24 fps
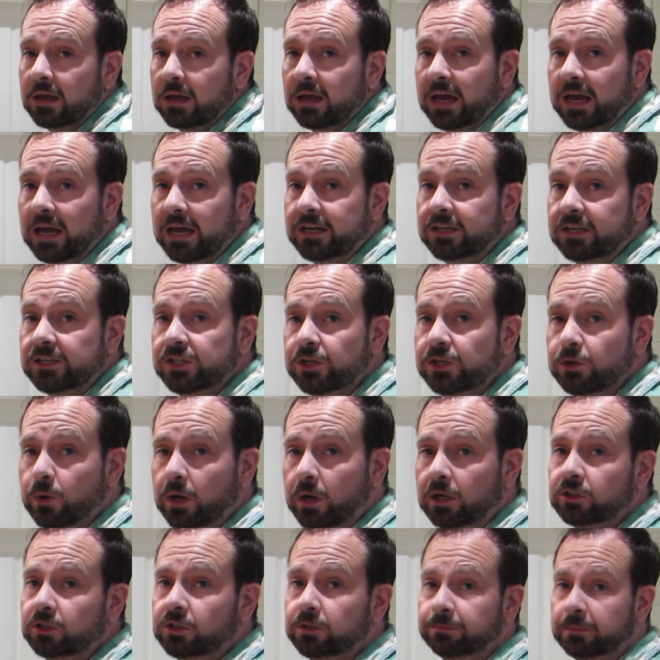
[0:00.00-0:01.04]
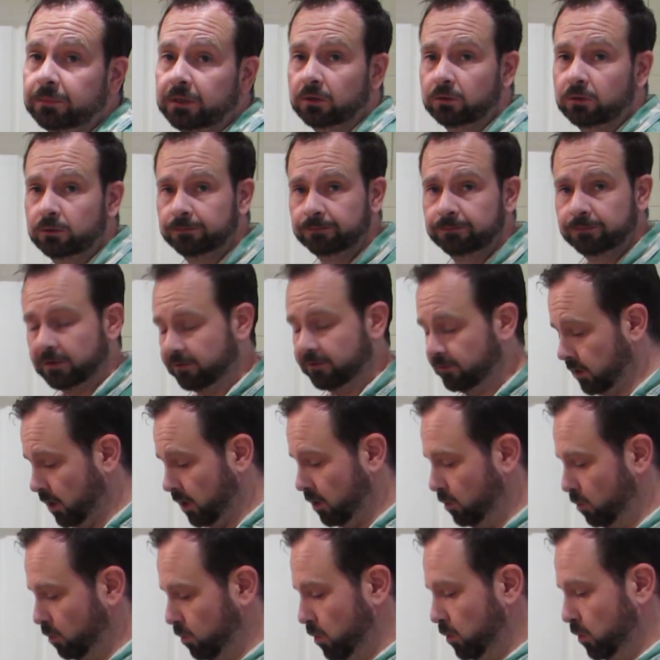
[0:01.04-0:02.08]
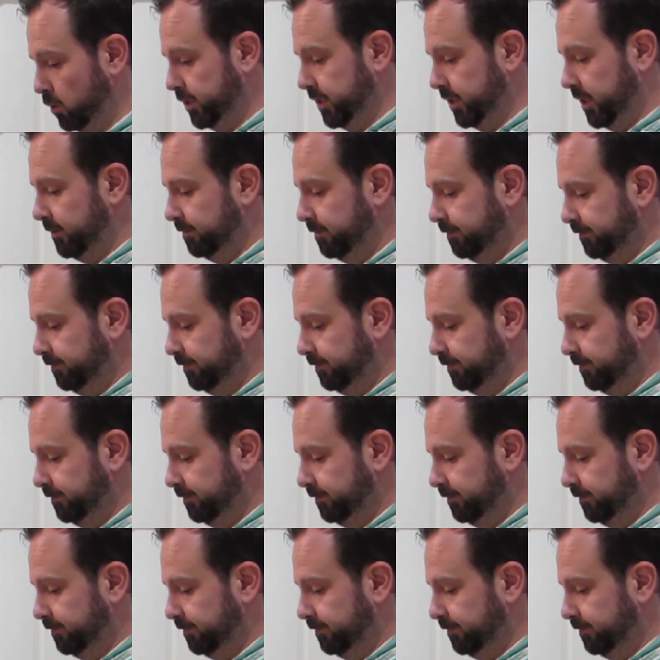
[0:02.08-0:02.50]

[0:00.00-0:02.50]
and 200 ml of cold water.